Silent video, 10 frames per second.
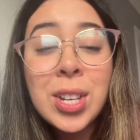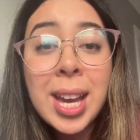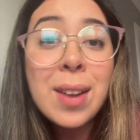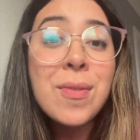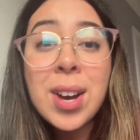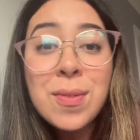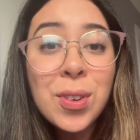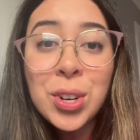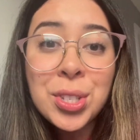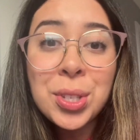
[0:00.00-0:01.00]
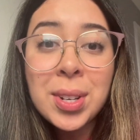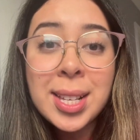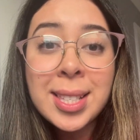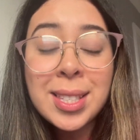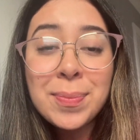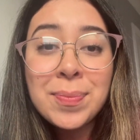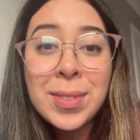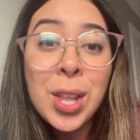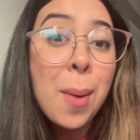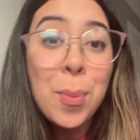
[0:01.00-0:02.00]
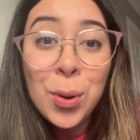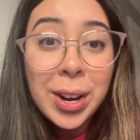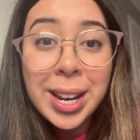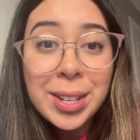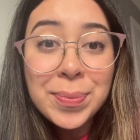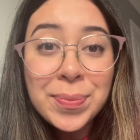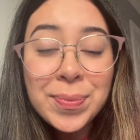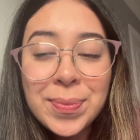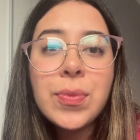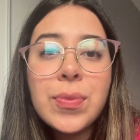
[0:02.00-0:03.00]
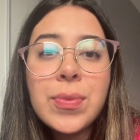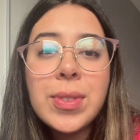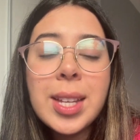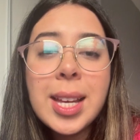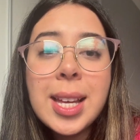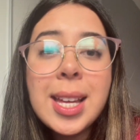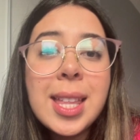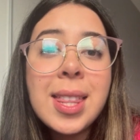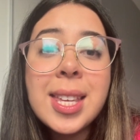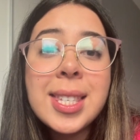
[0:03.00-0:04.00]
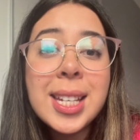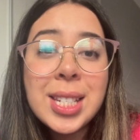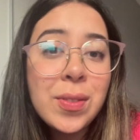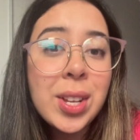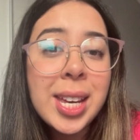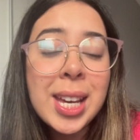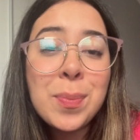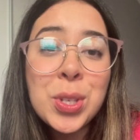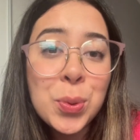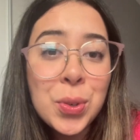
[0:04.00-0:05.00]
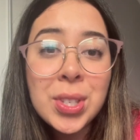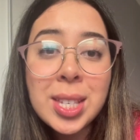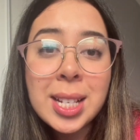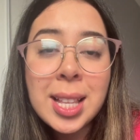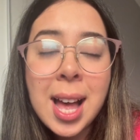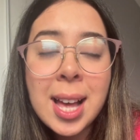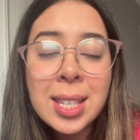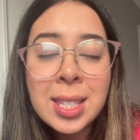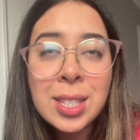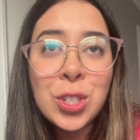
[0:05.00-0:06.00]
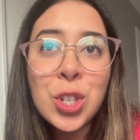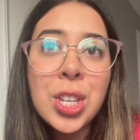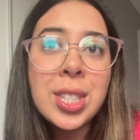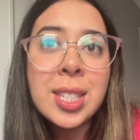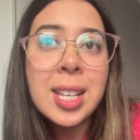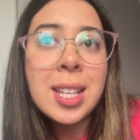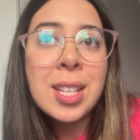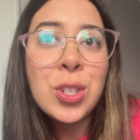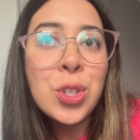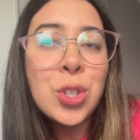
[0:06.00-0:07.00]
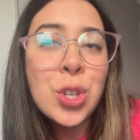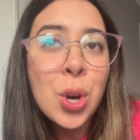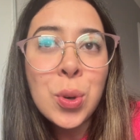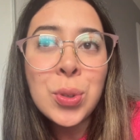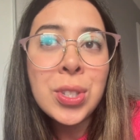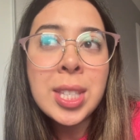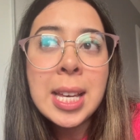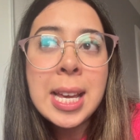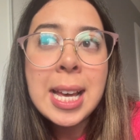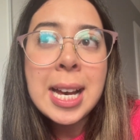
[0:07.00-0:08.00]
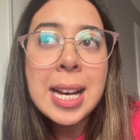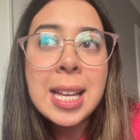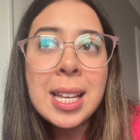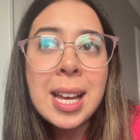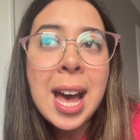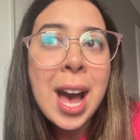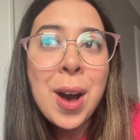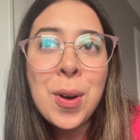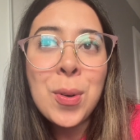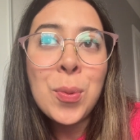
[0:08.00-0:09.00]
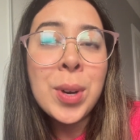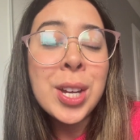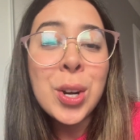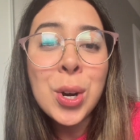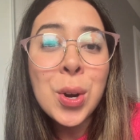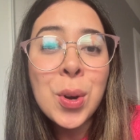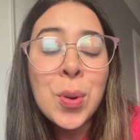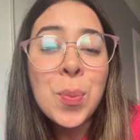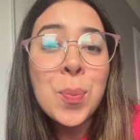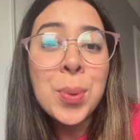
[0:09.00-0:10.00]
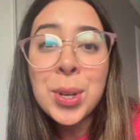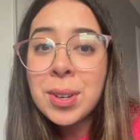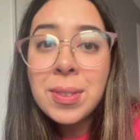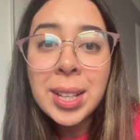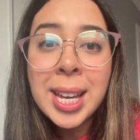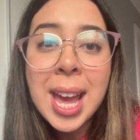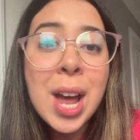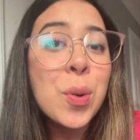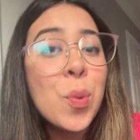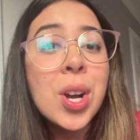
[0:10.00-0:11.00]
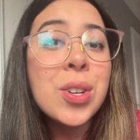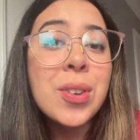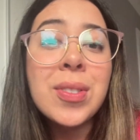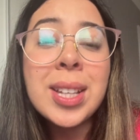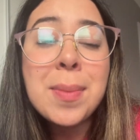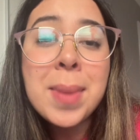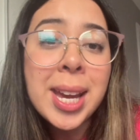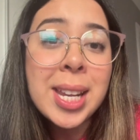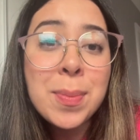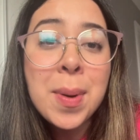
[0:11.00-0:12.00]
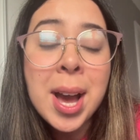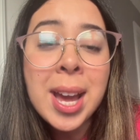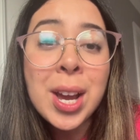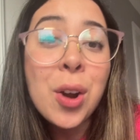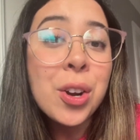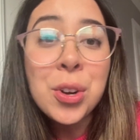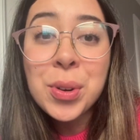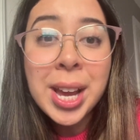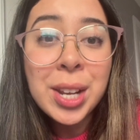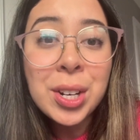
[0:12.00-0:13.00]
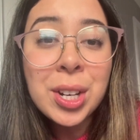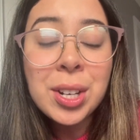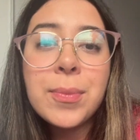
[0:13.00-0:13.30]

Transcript: and fun for her students, not boring. This activity in Miss Russa's class just shows how we are beautifully and wonderfully made by our Creator.